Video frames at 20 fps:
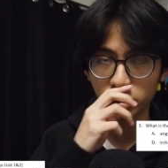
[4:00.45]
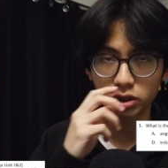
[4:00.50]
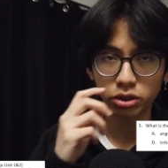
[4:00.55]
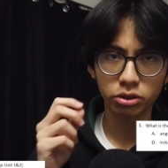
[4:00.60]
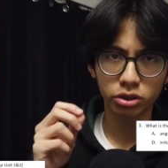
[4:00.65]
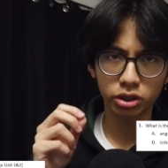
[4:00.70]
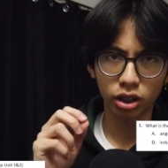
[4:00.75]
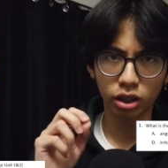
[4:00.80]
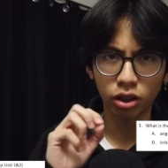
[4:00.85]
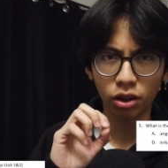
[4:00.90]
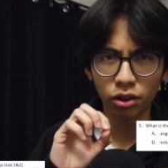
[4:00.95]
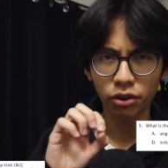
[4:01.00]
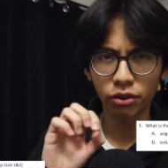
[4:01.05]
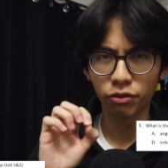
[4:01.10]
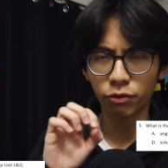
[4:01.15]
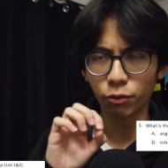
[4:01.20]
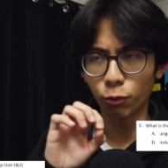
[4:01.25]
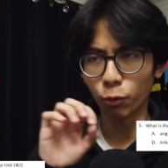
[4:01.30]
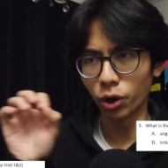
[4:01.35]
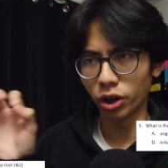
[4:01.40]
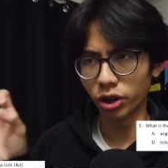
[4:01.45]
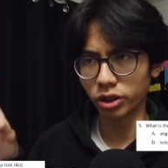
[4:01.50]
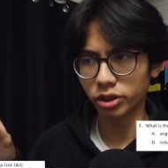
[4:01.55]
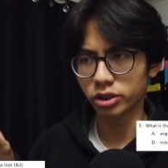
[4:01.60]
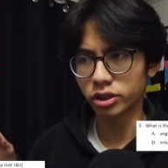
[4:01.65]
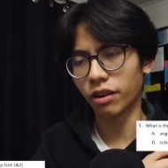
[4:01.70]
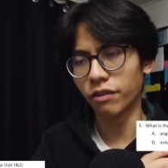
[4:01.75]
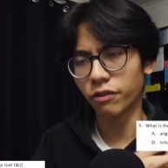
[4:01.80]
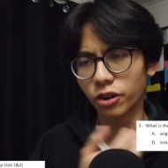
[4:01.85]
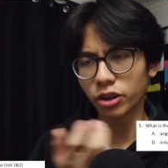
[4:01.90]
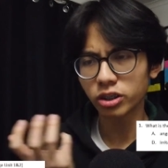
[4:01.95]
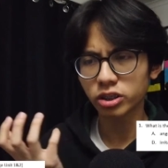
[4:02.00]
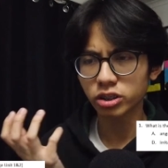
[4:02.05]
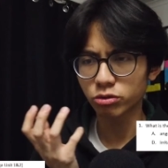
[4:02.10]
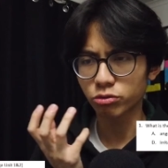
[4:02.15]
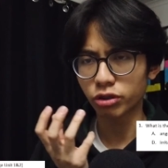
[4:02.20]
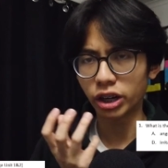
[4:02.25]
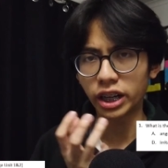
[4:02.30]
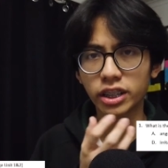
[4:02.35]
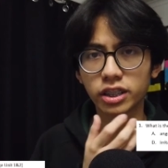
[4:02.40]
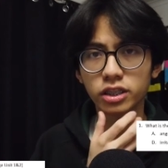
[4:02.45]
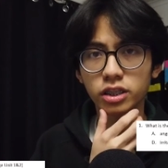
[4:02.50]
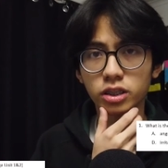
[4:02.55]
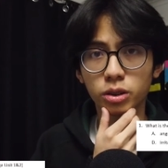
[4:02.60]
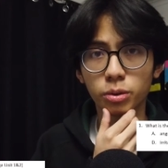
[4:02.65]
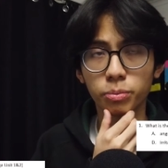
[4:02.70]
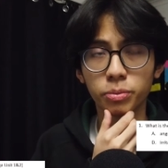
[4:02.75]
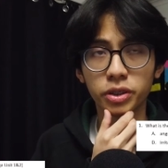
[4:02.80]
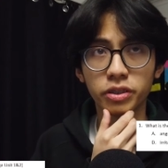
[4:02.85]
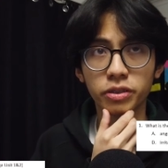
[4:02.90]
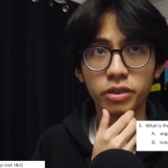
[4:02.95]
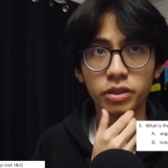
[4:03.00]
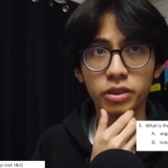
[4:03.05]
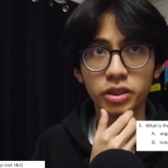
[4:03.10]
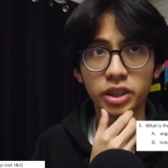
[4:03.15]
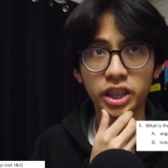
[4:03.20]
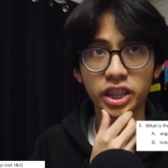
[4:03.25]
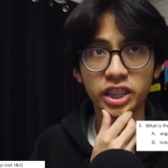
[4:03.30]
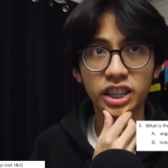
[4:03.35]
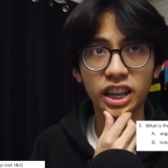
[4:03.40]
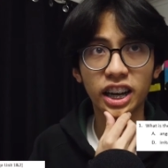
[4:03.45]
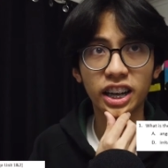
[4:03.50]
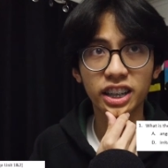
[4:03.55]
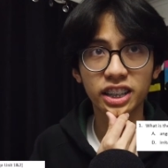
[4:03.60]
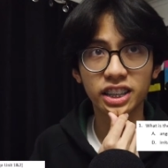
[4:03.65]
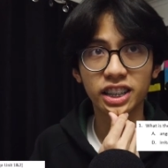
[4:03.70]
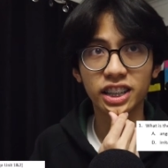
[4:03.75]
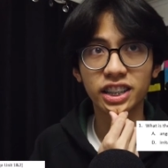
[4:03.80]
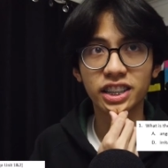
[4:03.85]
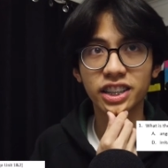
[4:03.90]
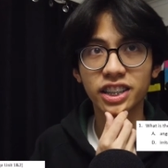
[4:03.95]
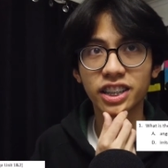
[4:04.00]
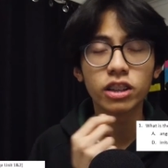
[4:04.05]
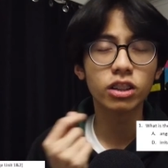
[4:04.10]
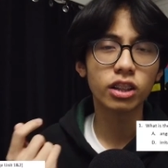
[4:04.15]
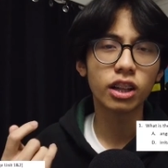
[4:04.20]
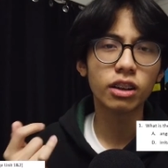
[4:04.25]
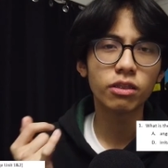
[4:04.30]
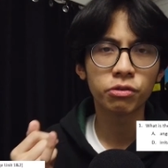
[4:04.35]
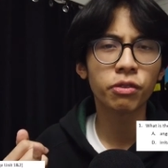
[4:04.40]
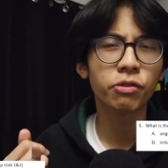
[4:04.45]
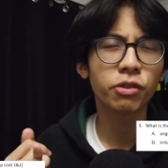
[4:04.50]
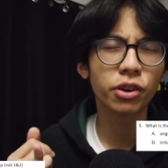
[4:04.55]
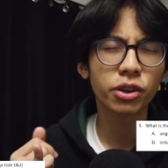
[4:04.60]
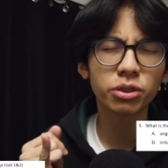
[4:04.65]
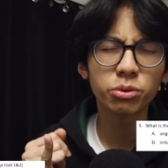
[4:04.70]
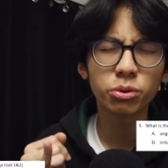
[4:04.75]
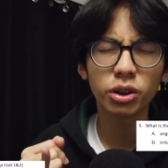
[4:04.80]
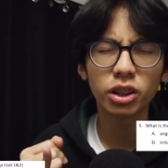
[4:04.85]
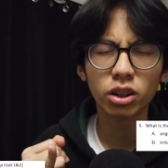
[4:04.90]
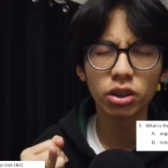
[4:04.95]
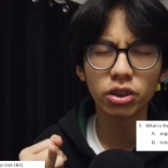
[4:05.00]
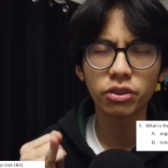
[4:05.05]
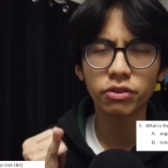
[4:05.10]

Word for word: they'll use a lot of words, diverse range to be exact, and they'll refer to a